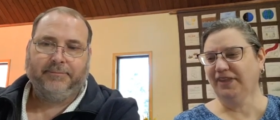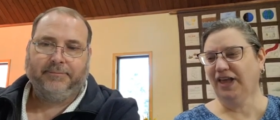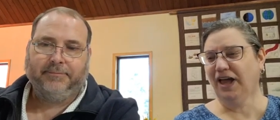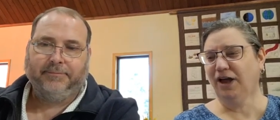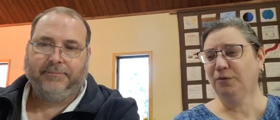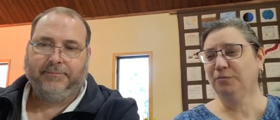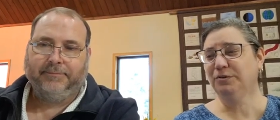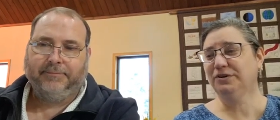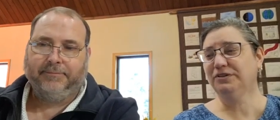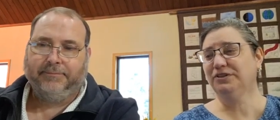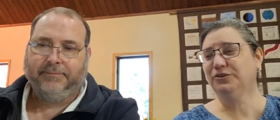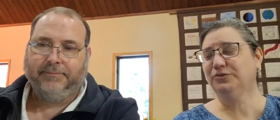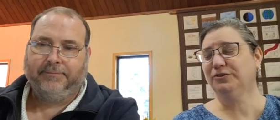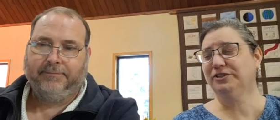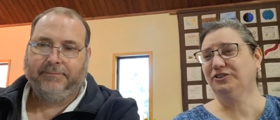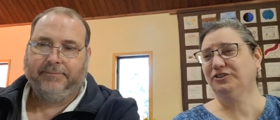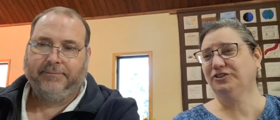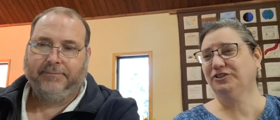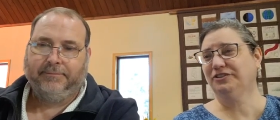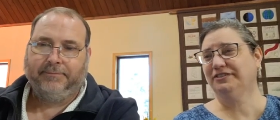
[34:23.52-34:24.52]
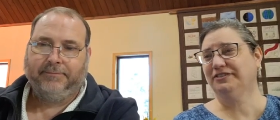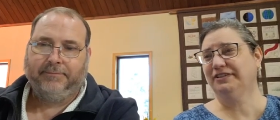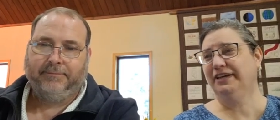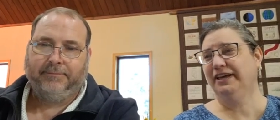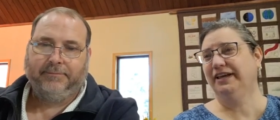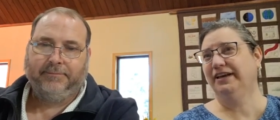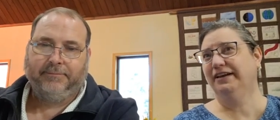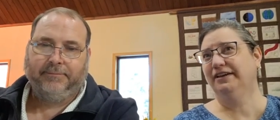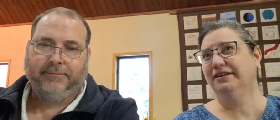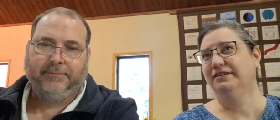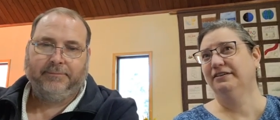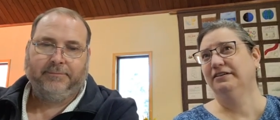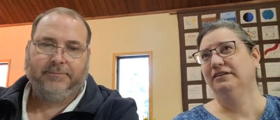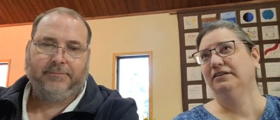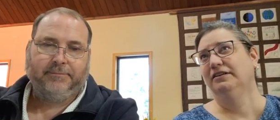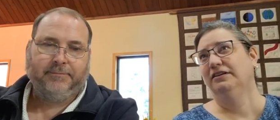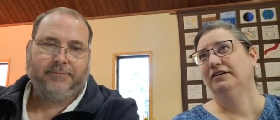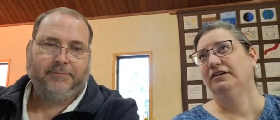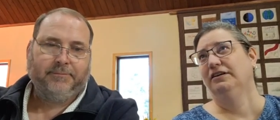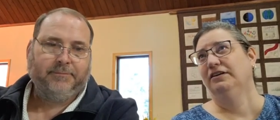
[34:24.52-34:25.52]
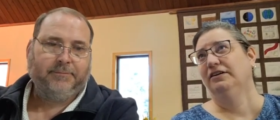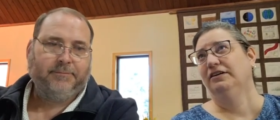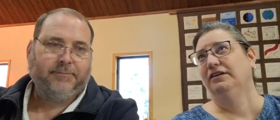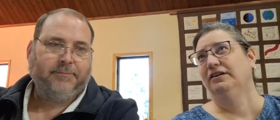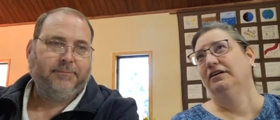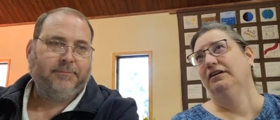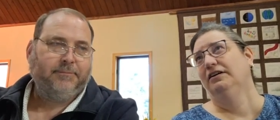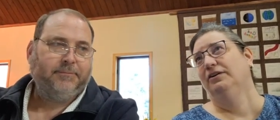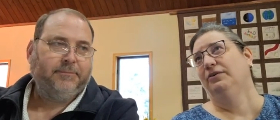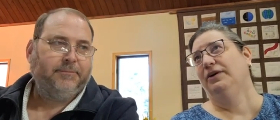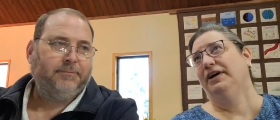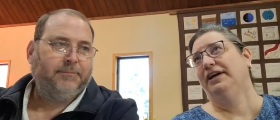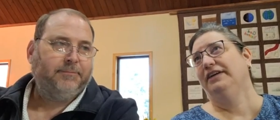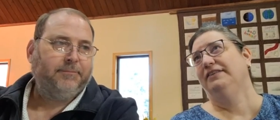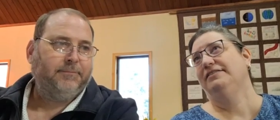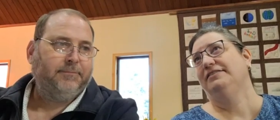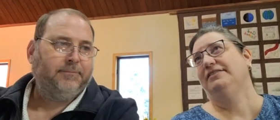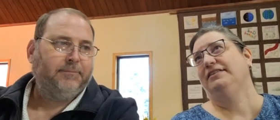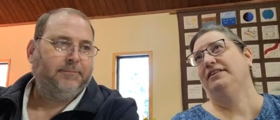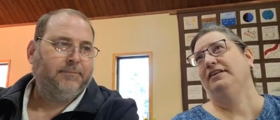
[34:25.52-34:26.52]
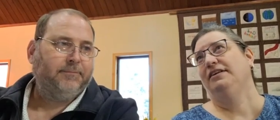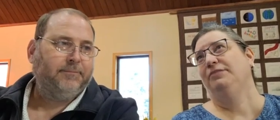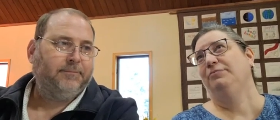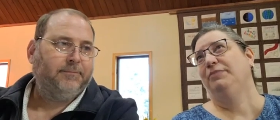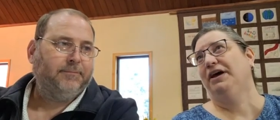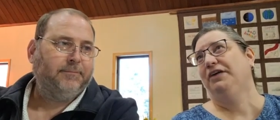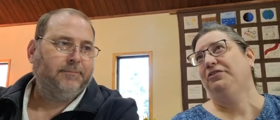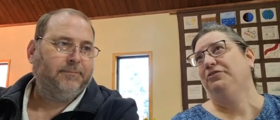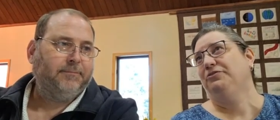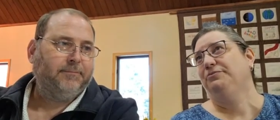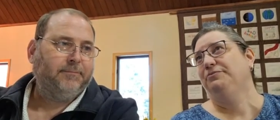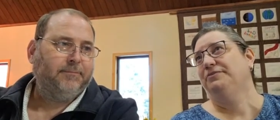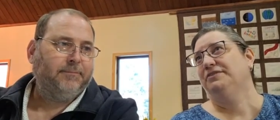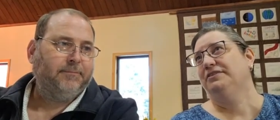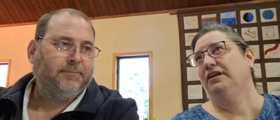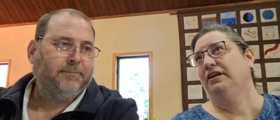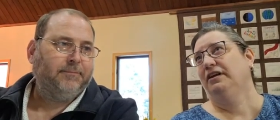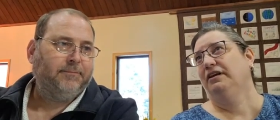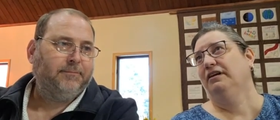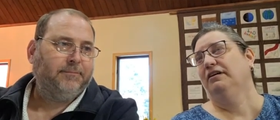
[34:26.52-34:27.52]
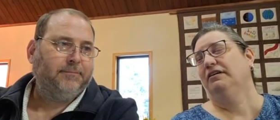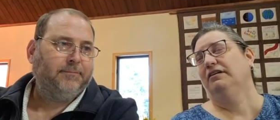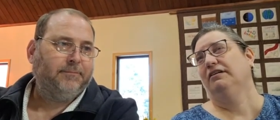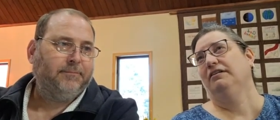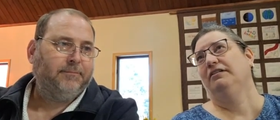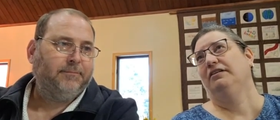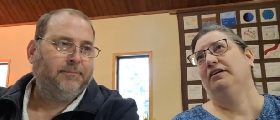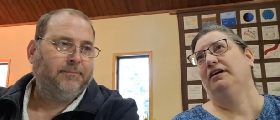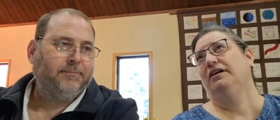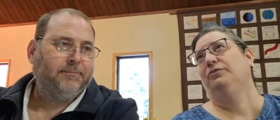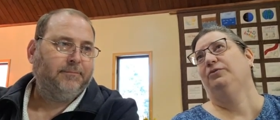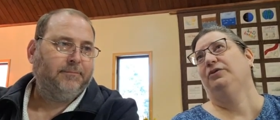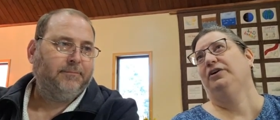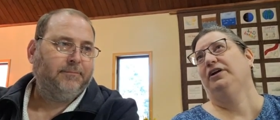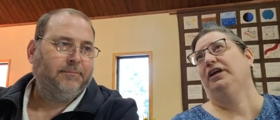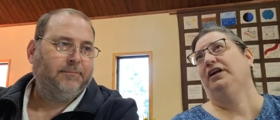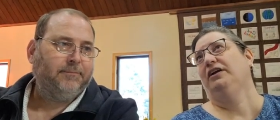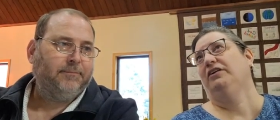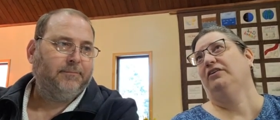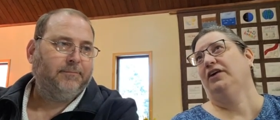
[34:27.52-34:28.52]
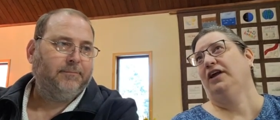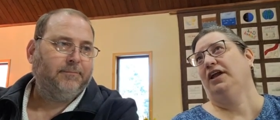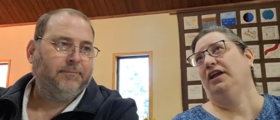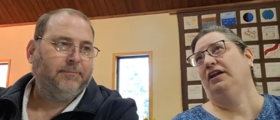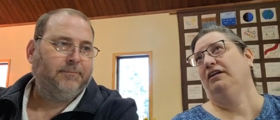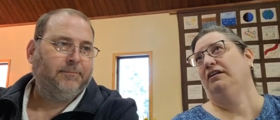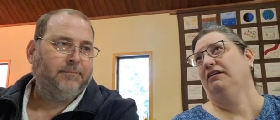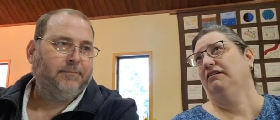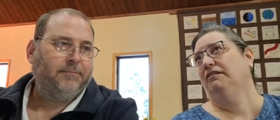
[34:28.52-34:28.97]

Speaker 1: how about the questions like, why is the bathroom sink not working right?